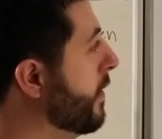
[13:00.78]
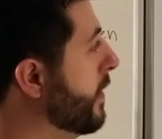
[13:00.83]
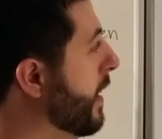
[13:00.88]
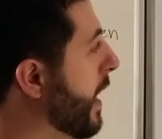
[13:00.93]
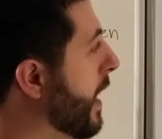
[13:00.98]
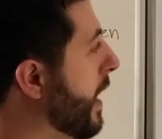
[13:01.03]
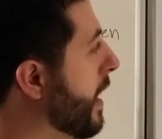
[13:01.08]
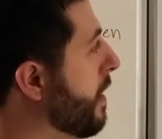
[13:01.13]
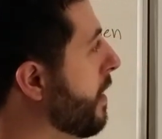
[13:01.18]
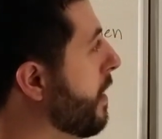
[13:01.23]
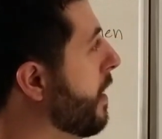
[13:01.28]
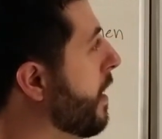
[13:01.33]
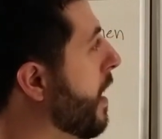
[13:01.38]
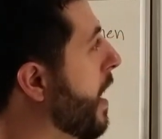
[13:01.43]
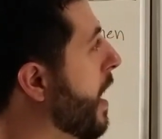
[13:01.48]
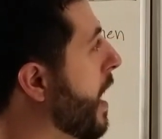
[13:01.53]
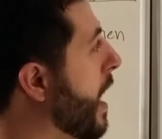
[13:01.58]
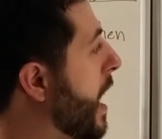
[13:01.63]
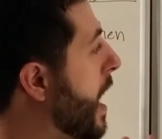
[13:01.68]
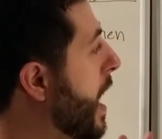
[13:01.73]
Okay?
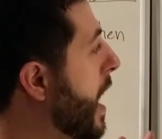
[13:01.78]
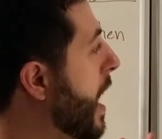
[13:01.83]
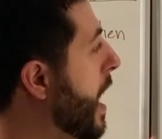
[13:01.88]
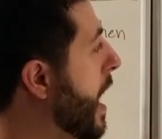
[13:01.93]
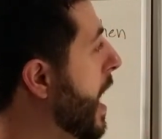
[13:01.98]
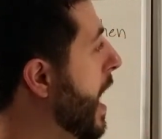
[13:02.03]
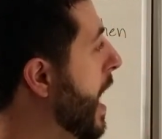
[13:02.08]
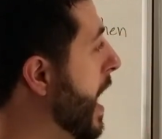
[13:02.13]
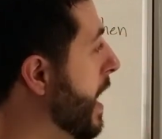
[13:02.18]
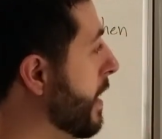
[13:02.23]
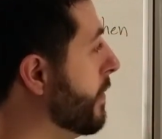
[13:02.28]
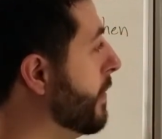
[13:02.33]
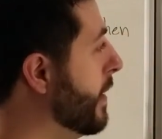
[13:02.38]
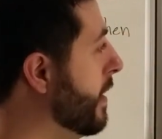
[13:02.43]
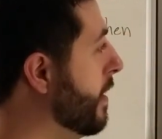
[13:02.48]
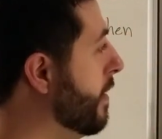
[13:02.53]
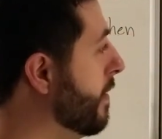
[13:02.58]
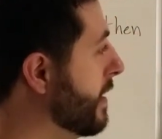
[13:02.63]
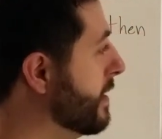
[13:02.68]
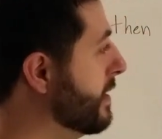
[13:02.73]
How do
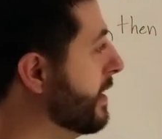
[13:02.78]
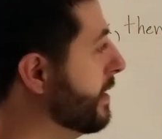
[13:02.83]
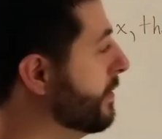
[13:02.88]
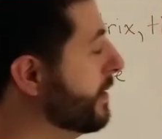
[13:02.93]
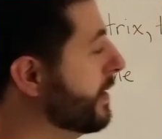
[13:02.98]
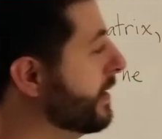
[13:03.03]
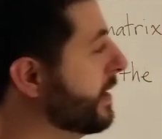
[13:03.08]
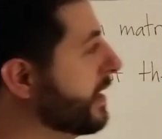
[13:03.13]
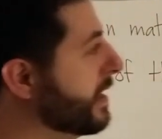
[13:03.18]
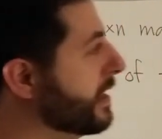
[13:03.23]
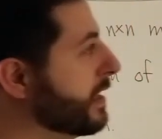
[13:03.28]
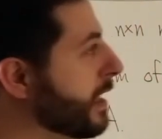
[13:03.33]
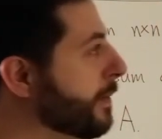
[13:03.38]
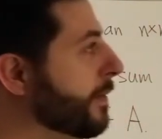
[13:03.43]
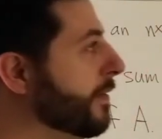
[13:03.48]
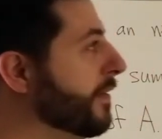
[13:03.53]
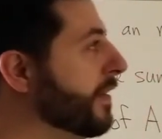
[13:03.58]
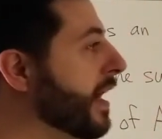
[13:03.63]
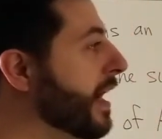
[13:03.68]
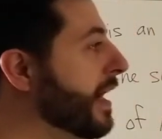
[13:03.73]
we know that's equal to the
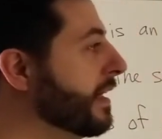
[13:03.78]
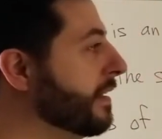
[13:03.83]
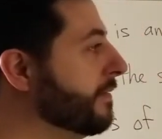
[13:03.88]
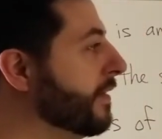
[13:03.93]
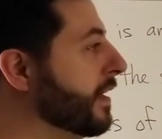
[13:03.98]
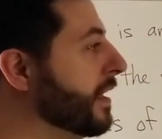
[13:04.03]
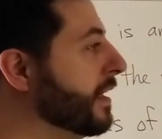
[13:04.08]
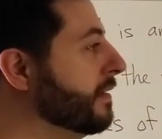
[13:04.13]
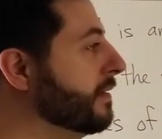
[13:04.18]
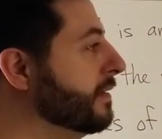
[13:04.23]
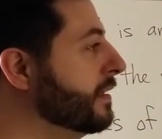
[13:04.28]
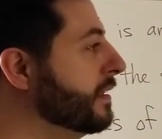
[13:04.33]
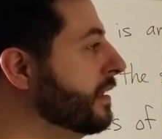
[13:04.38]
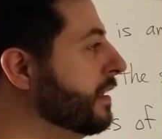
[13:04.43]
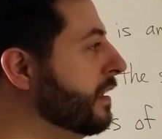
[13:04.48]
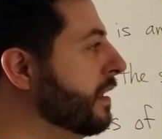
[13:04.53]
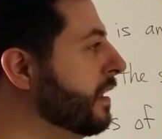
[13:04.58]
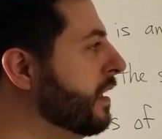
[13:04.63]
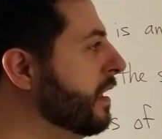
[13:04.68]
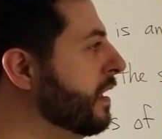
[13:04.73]
sum of the eigenvalues?